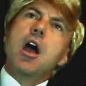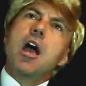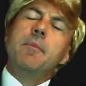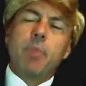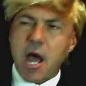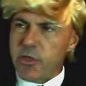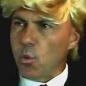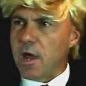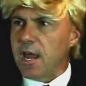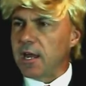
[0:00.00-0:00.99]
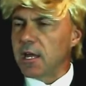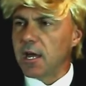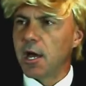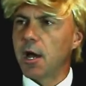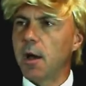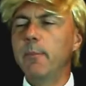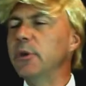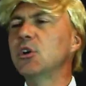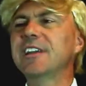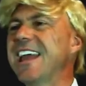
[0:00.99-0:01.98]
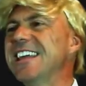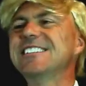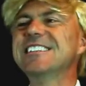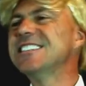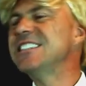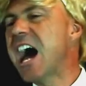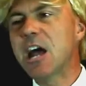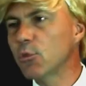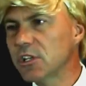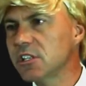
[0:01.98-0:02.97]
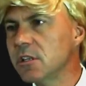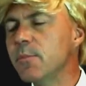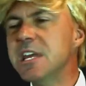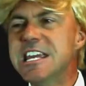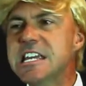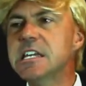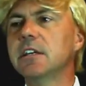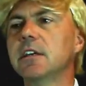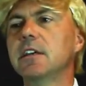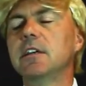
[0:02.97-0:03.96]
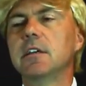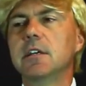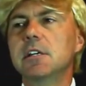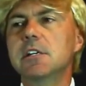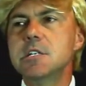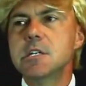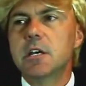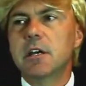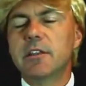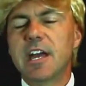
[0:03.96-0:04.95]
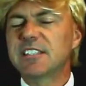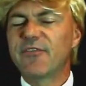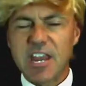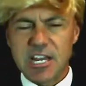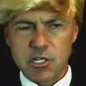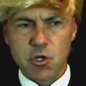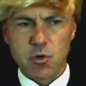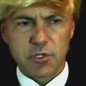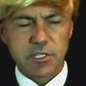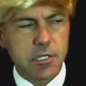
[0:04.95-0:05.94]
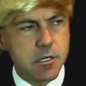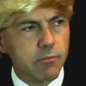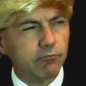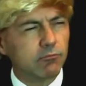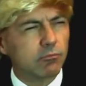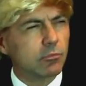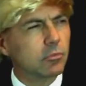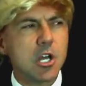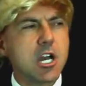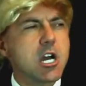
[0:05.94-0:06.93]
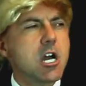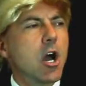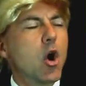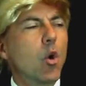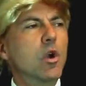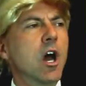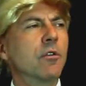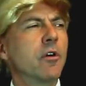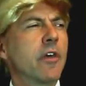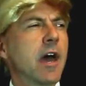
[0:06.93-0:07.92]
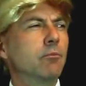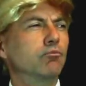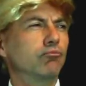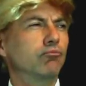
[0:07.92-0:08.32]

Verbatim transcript: And by the way, Bill Gates is not richer than me. That's fake news. We all know that.